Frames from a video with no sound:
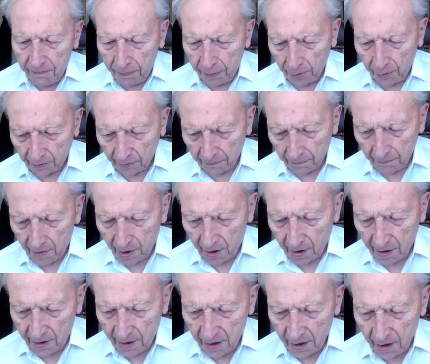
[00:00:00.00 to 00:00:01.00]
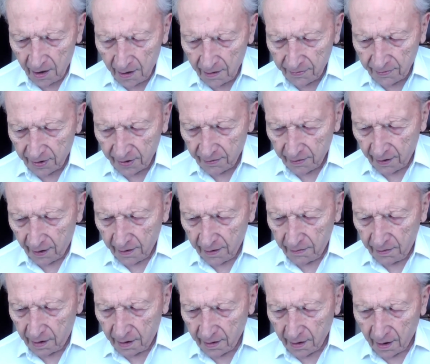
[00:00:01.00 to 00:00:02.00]
put my arms
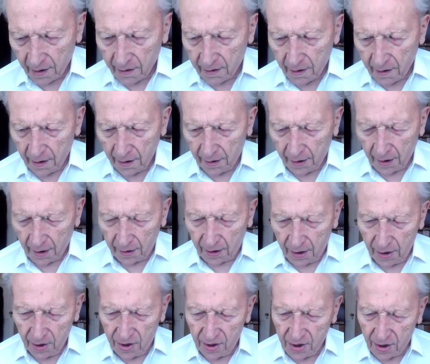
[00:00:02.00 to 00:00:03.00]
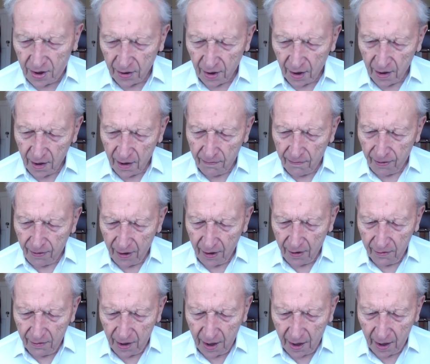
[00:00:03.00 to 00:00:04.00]
around her and I kissed her
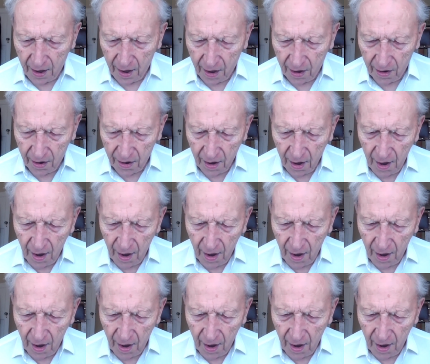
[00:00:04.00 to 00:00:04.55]
brown hair.